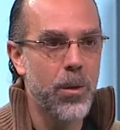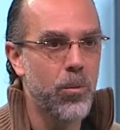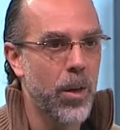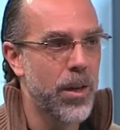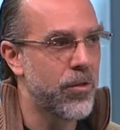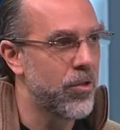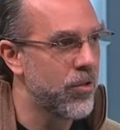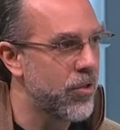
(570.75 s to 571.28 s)

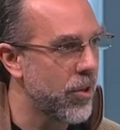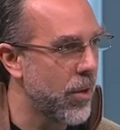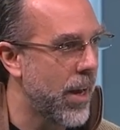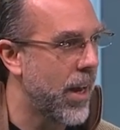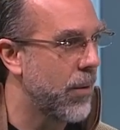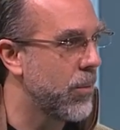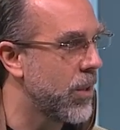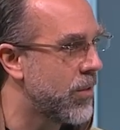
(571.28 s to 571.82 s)
raises their
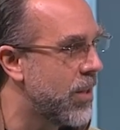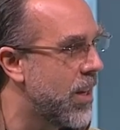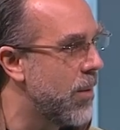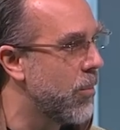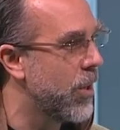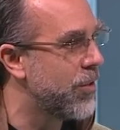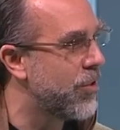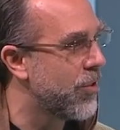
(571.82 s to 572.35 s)
hand, when a team
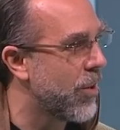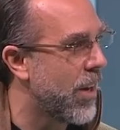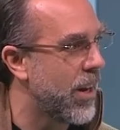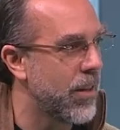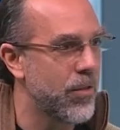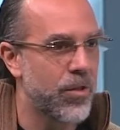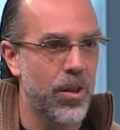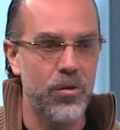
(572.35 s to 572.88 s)
raises their
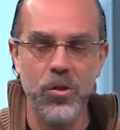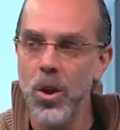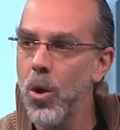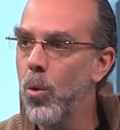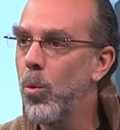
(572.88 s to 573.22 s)
hand and says,